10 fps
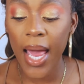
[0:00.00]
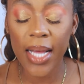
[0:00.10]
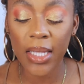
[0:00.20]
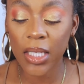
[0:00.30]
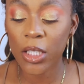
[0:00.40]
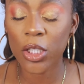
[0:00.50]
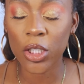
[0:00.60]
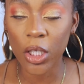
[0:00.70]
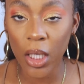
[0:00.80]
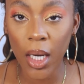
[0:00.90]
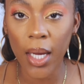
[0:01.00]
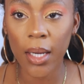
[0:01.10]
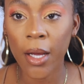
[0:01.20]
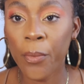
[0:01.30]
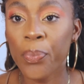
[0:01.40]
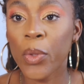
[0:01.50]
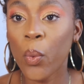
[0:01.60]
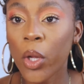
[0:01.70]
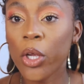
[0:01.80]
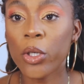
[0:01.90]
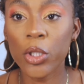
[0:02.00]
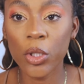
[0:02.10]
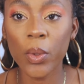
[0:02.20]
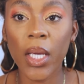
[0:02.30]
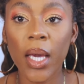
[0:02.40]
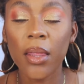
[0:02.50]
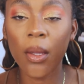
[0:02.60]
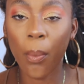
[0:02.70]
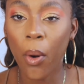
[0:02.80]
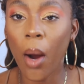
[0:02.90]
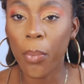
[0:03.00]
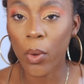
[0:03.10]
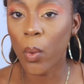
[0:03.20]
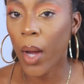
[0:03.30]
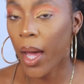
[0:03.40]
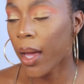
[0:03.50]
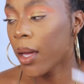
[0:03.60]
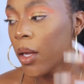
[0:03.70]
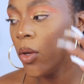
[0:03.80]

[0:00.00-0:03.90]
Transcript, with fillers: it looks good when you're doing it the proper way.